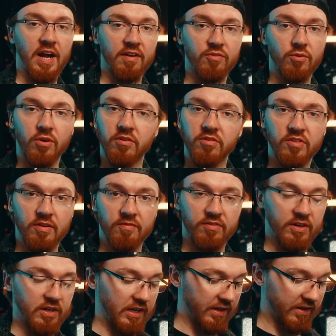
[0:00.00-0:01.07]
or
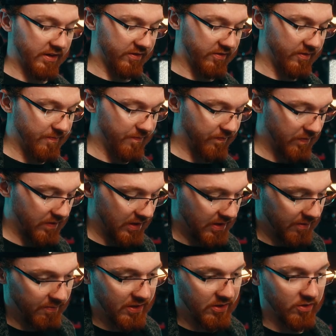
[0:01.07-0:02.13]
something like this,
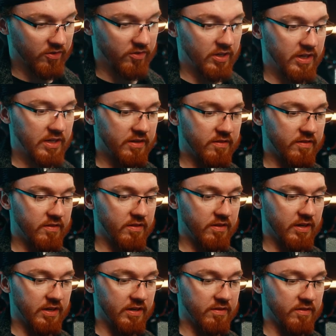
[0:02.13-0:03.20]
because it's
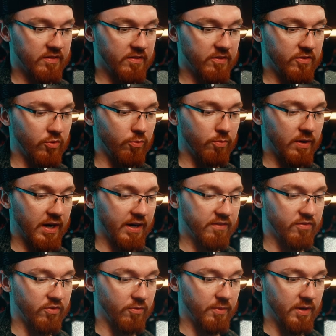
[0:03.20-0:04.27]
too bright
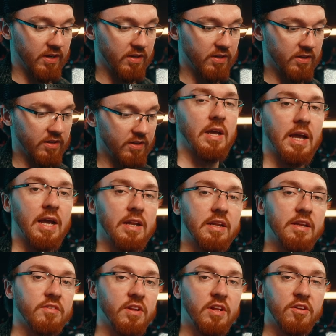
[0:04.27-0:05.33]
for me. And
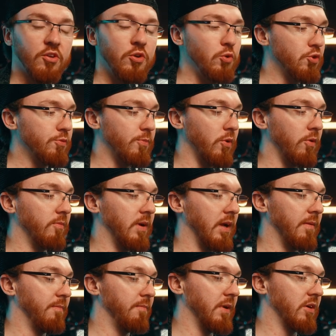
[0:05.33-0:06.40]
it's not a huge
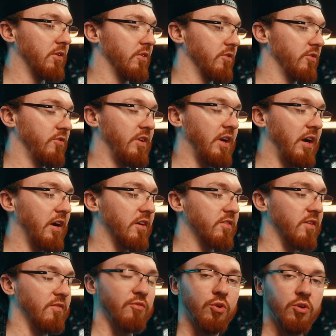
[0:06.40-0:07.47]
problem because there are
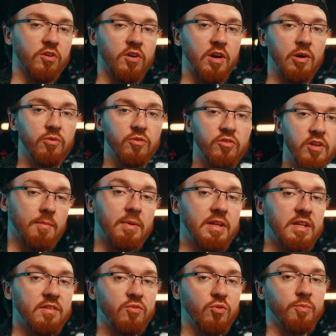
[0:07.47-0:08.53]
some workarounds, but
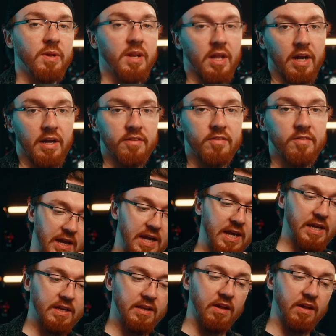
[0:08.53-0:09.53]
it would be nice. And